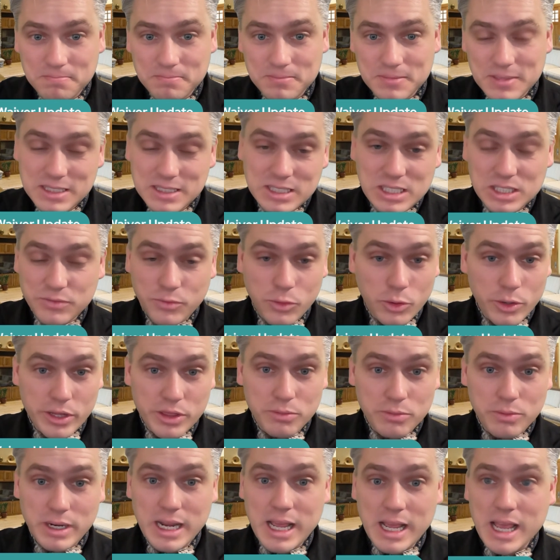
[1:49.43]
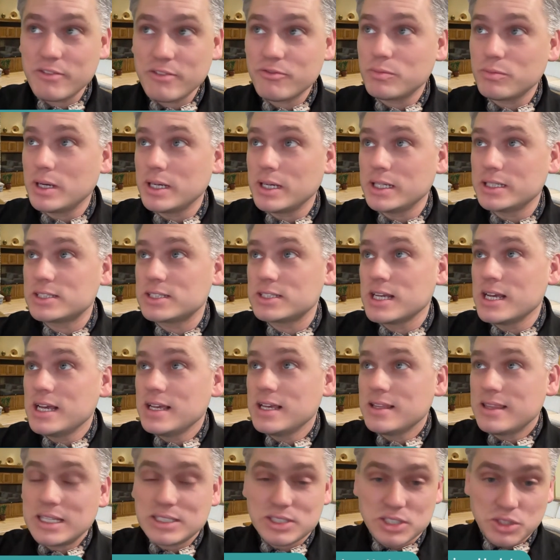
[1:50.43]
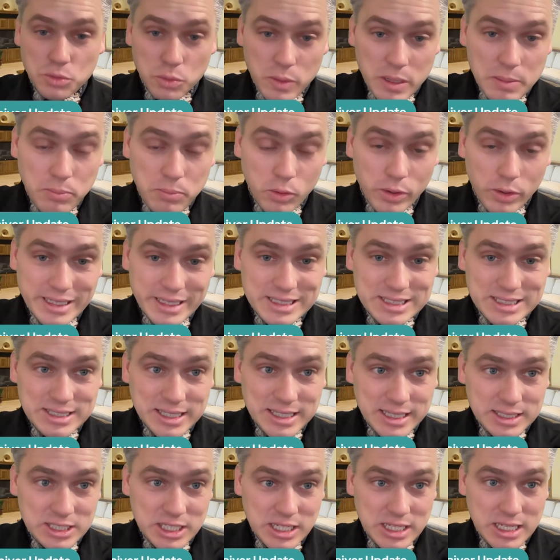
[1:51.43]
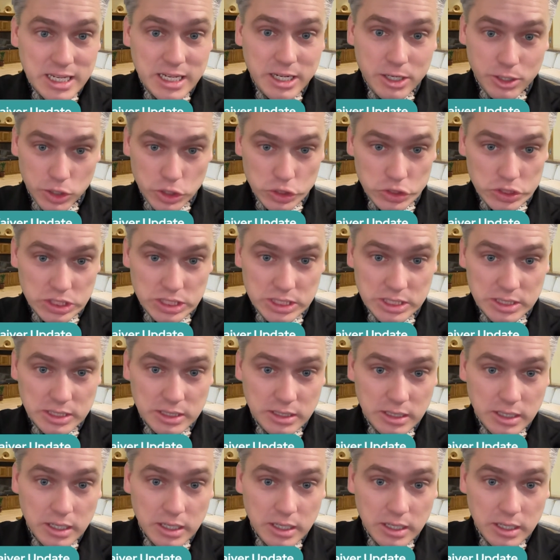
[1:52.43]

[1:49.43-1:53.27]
it says 43 and a half months. That's 3.6 years